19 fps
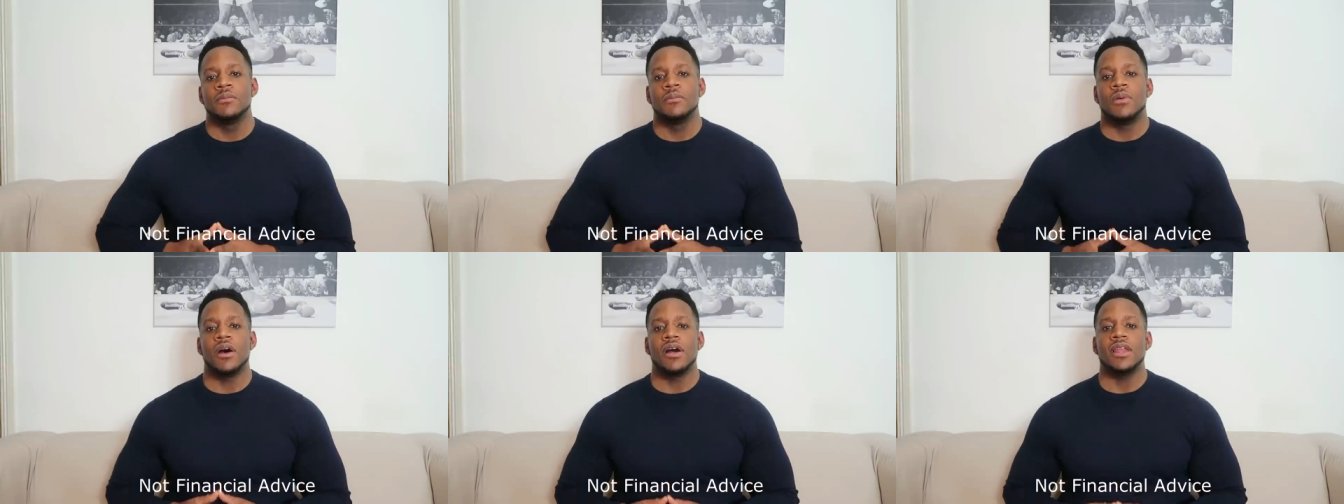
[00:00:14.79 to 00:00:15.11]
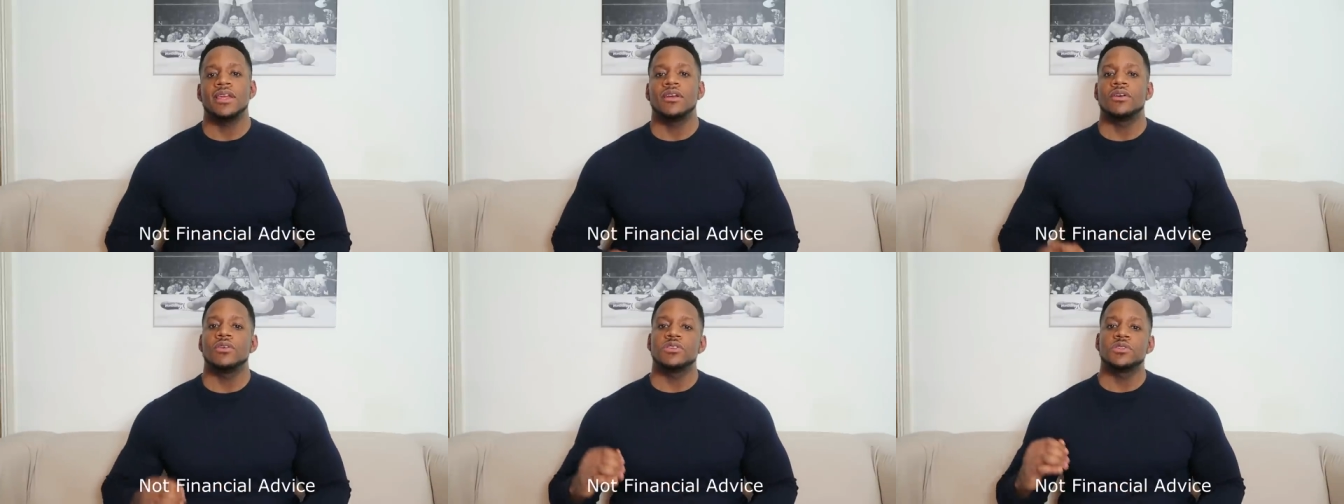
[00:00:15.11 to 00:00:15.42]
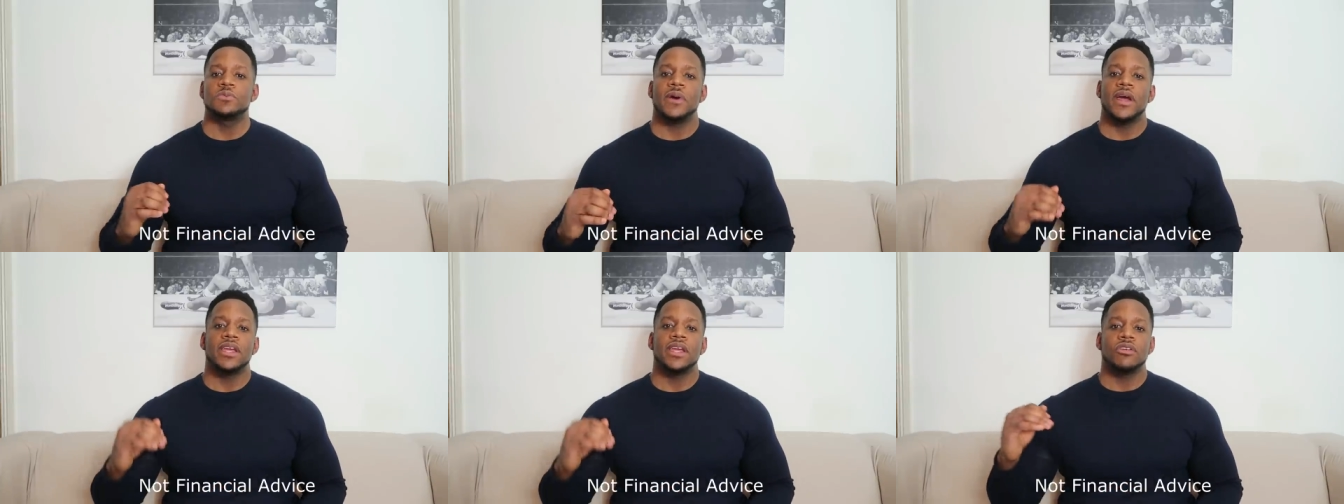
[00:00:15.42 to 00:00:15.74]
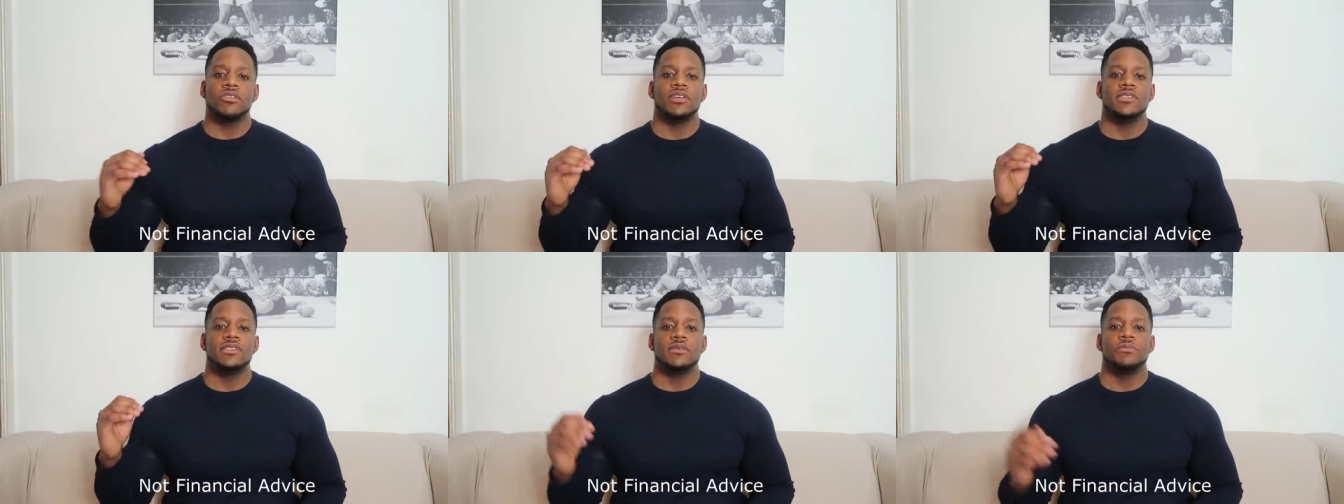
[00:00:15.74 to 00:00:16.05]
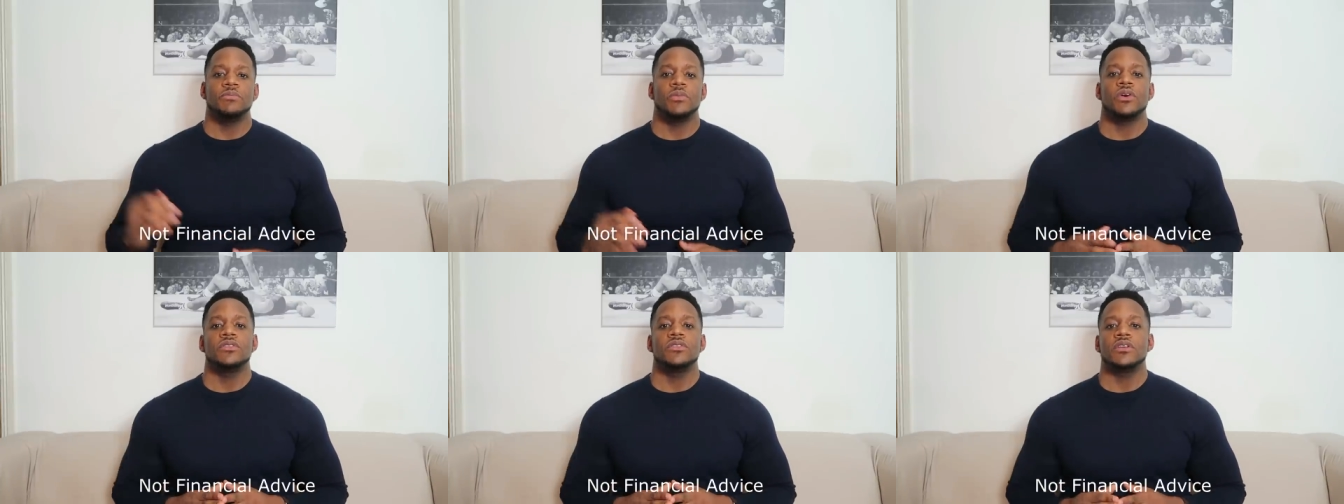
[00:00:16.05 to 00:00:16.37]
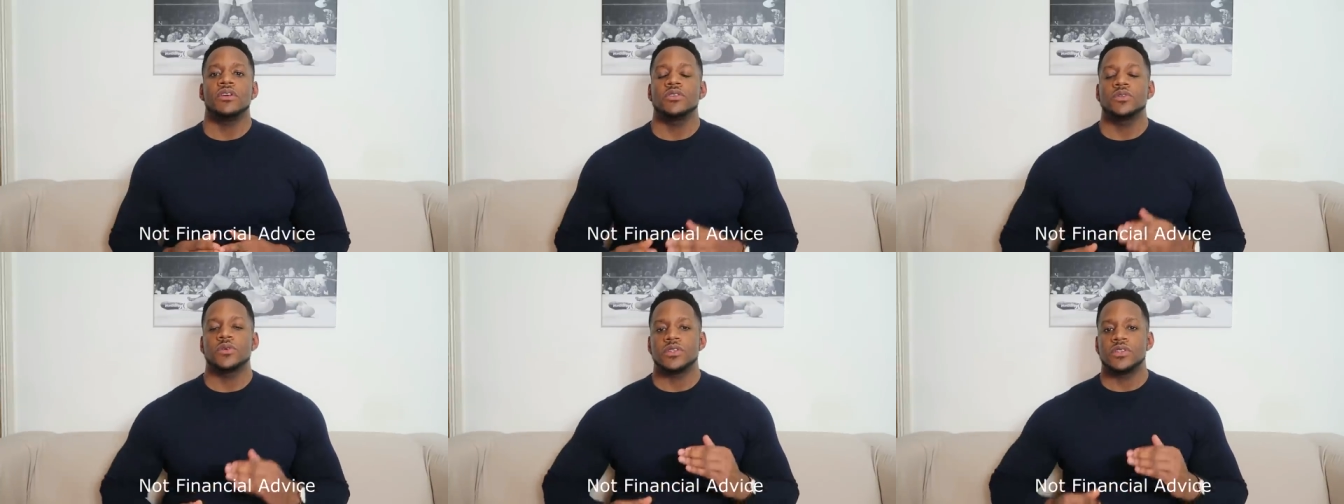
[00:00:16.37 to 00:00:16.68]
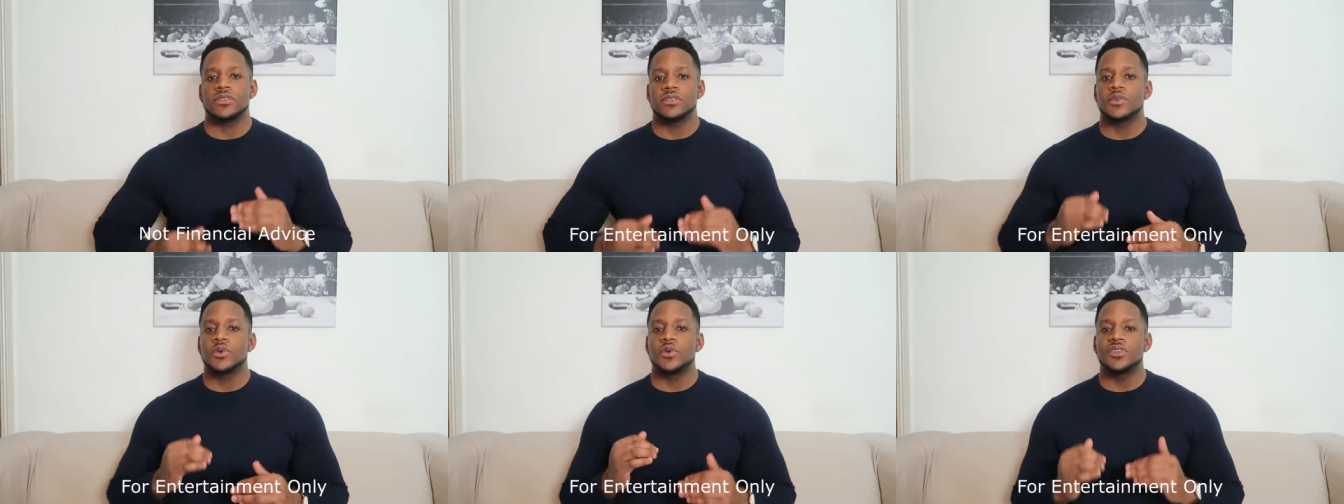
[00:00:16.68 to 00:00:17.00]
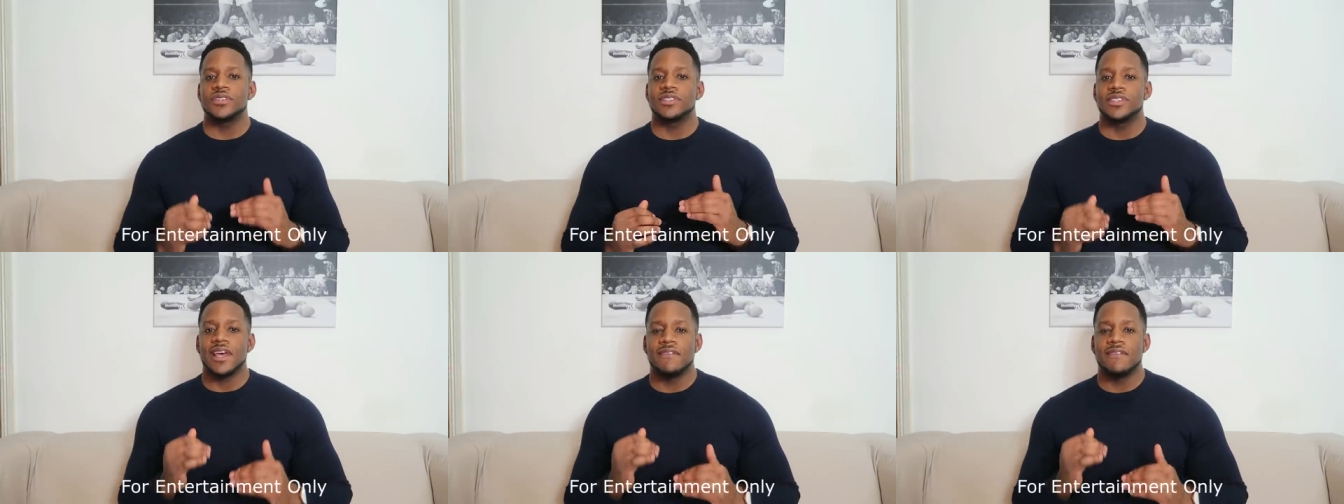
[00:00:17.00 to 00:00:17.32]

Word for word: partly caused by increasing bond yields which is causing